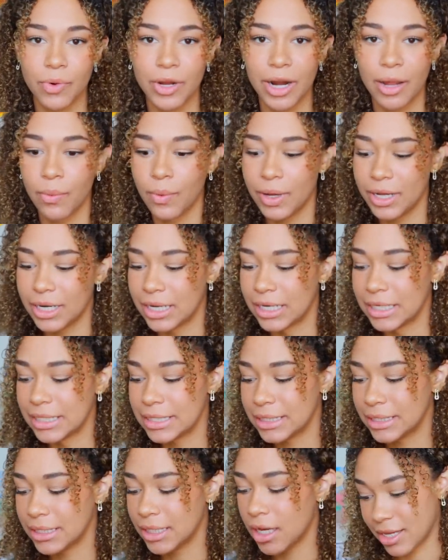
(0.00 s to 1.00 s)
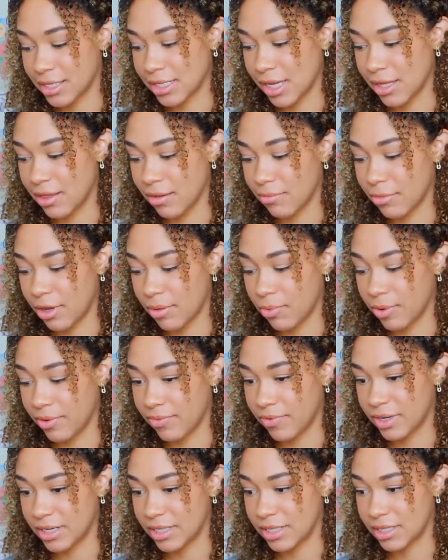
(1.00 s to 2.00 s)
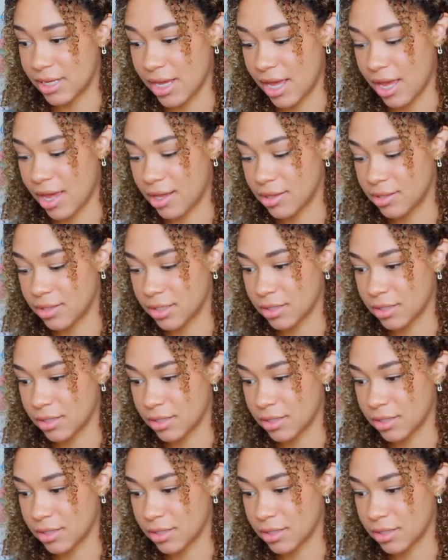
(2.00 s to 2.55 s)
what I witnessed, because I think my boyfriend is dead.